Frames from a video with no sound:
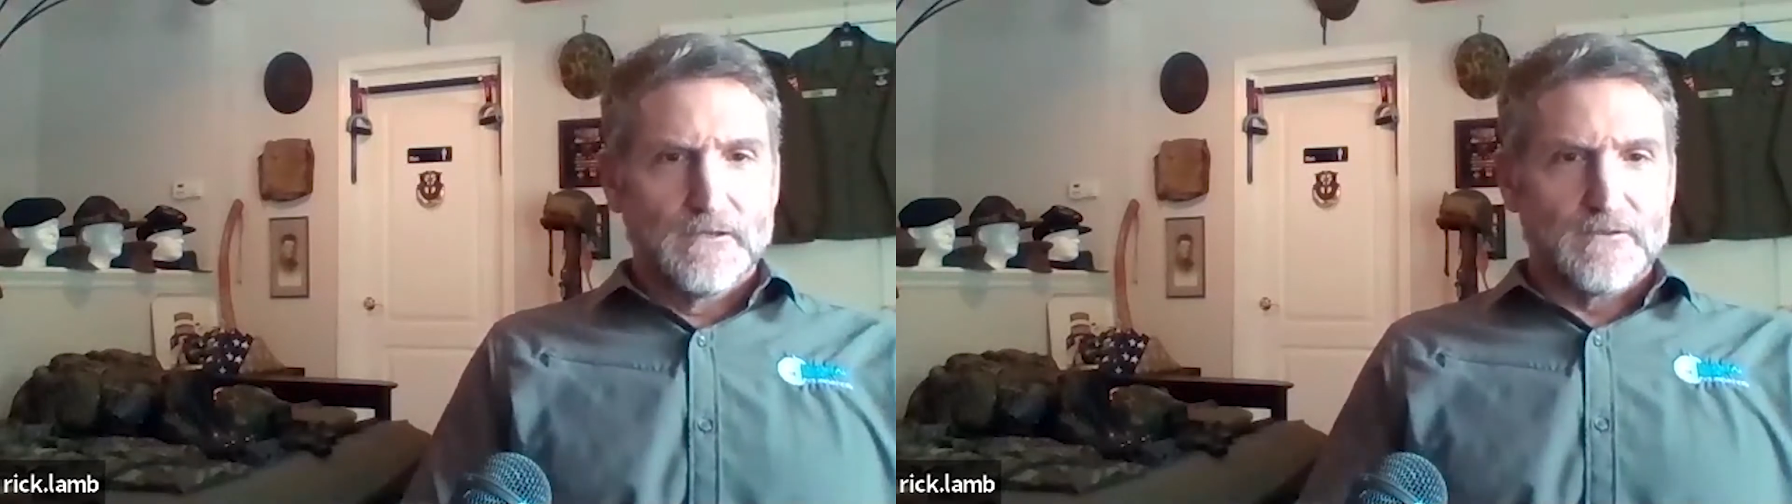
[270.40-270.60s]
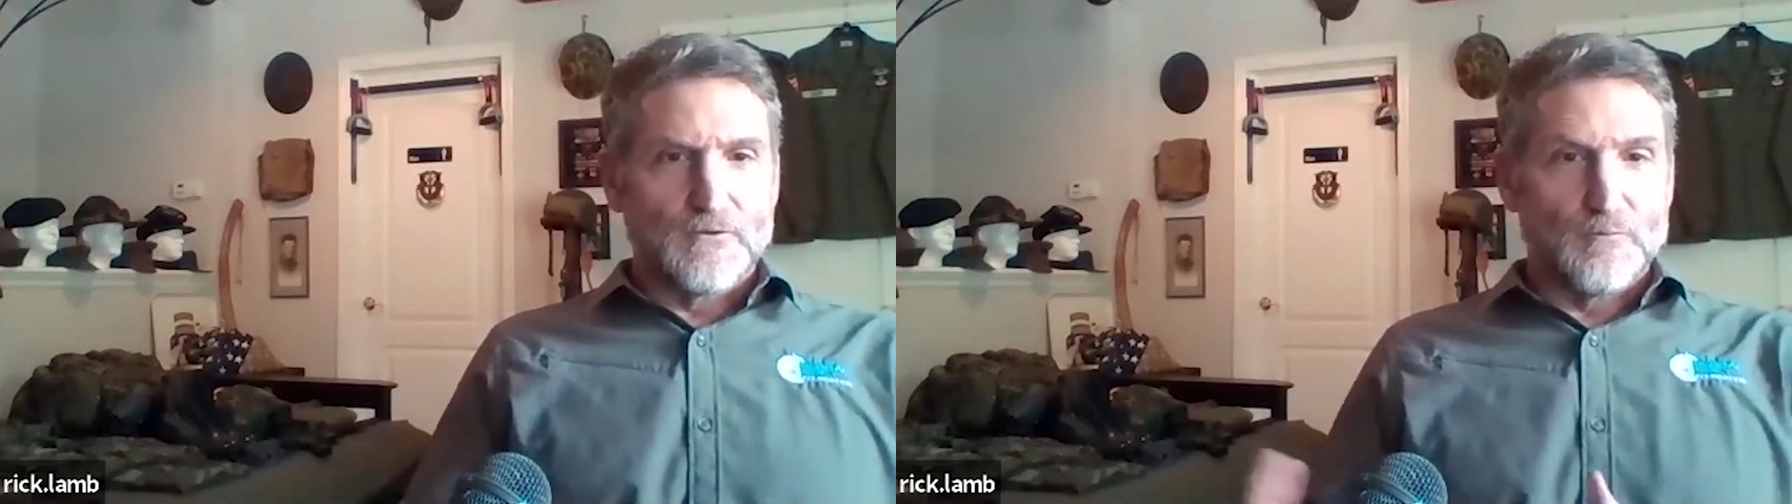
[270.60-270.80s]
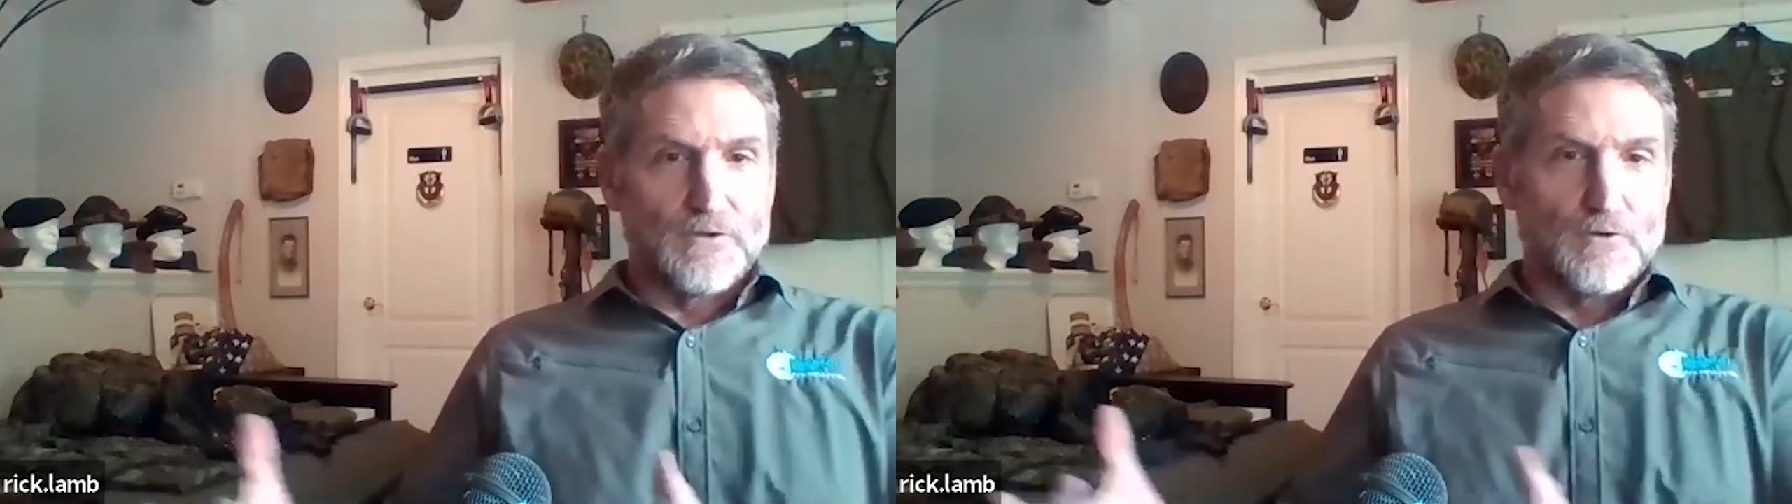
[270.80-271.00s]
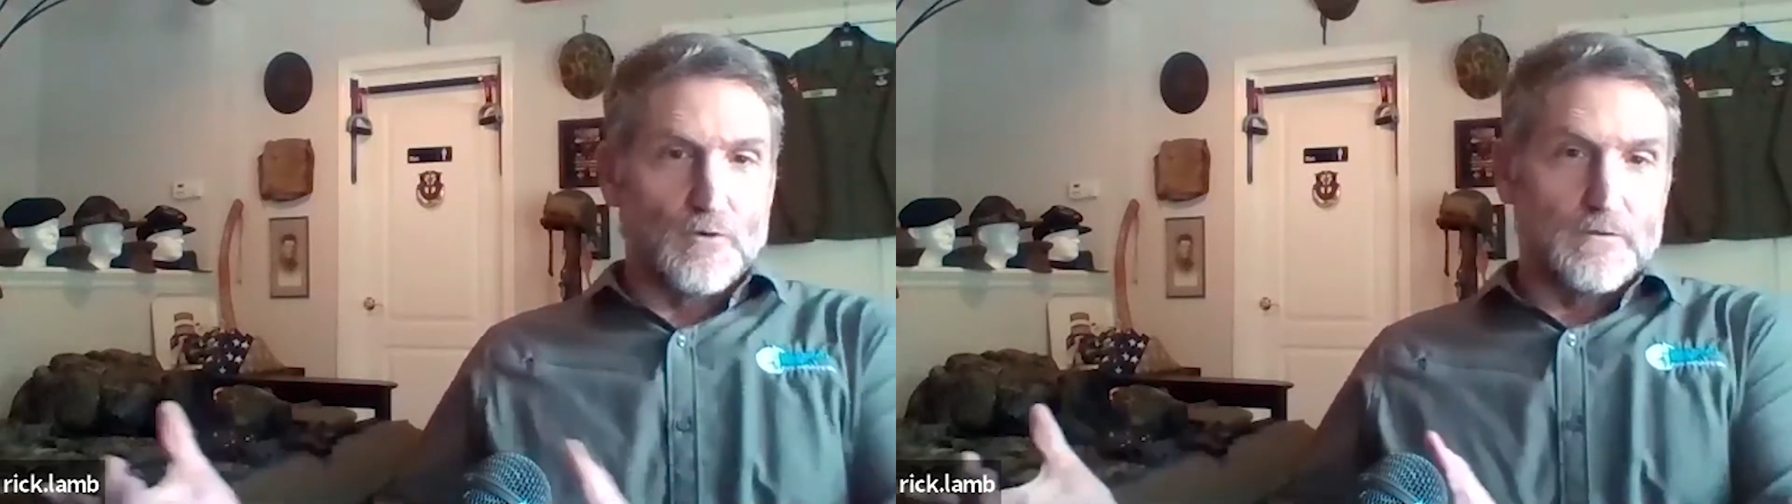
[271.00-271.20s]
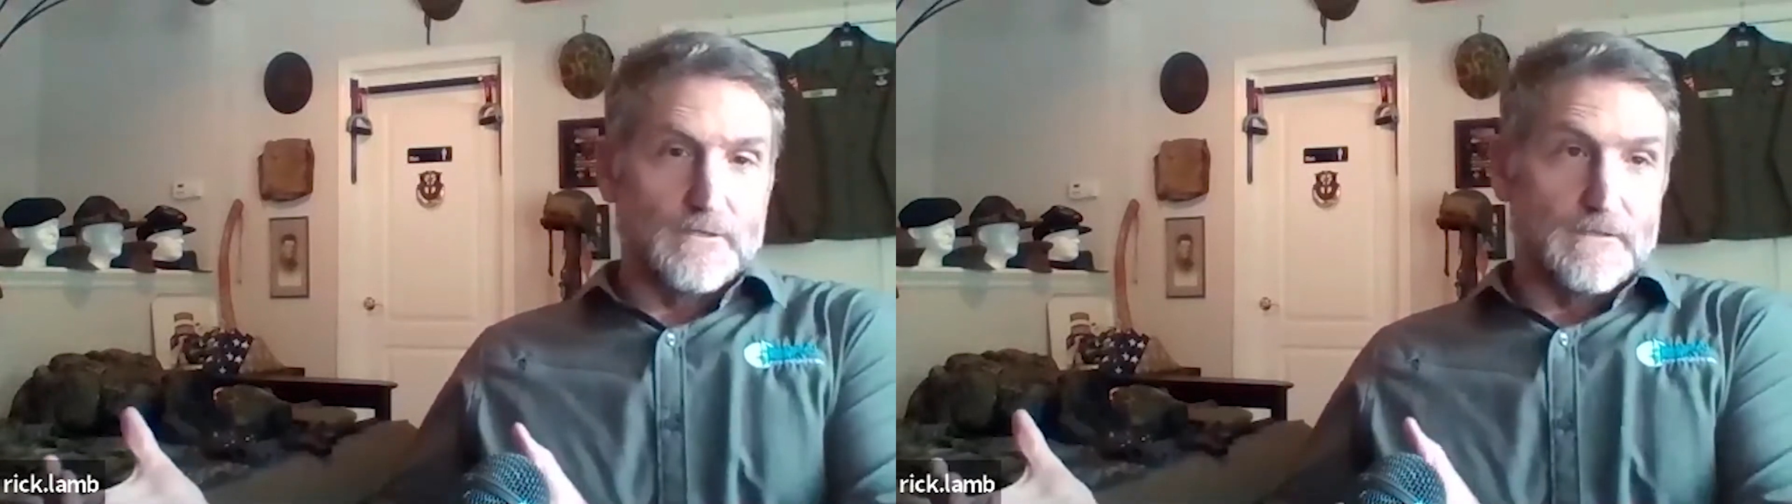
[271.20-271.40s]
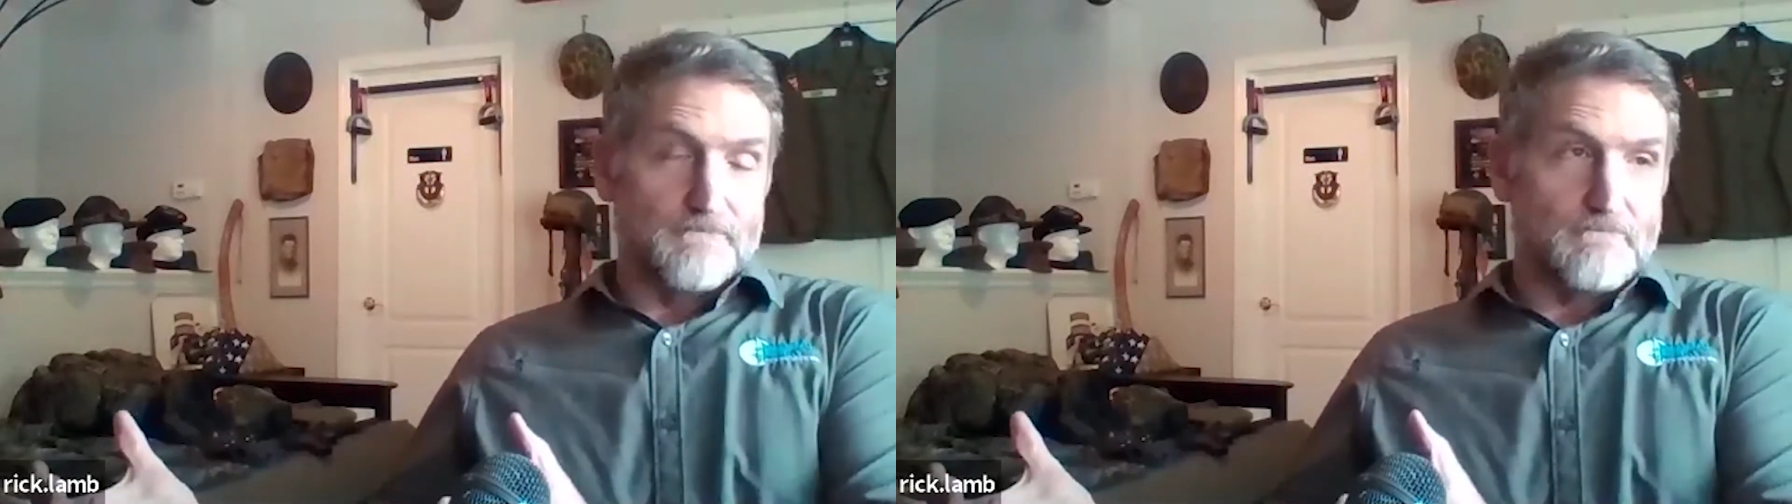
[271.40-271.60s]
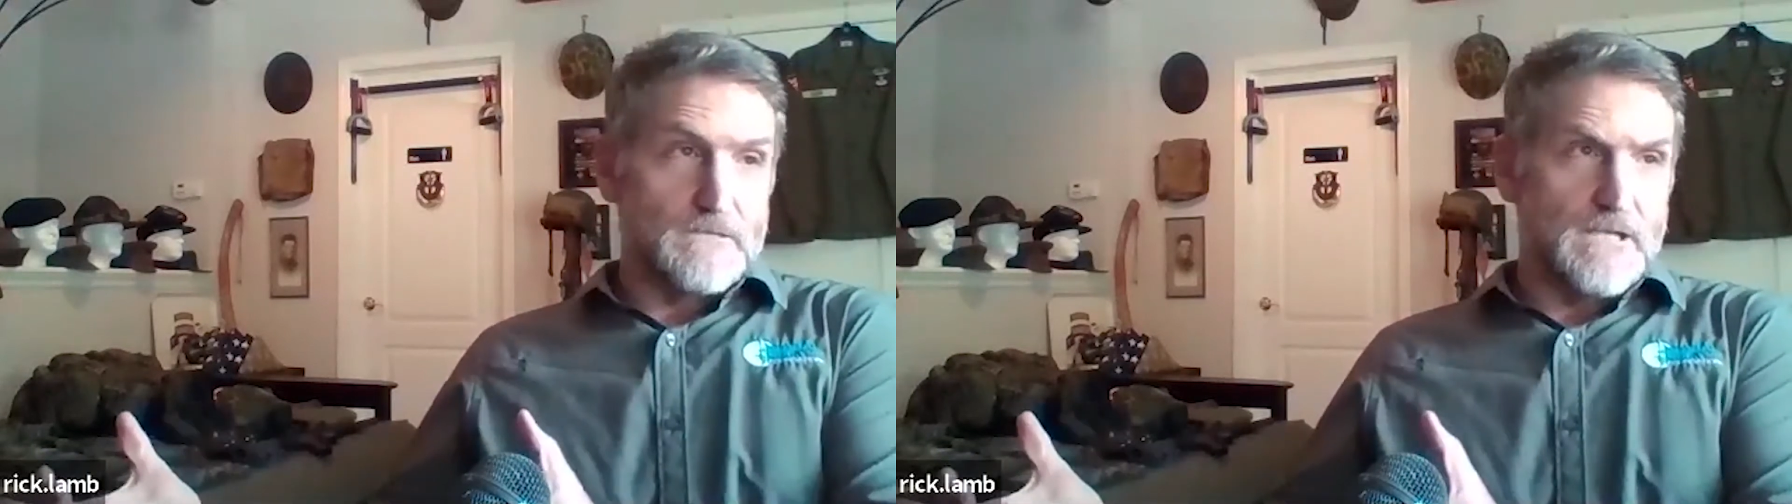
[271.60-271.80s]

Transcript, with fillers: You know, big old um,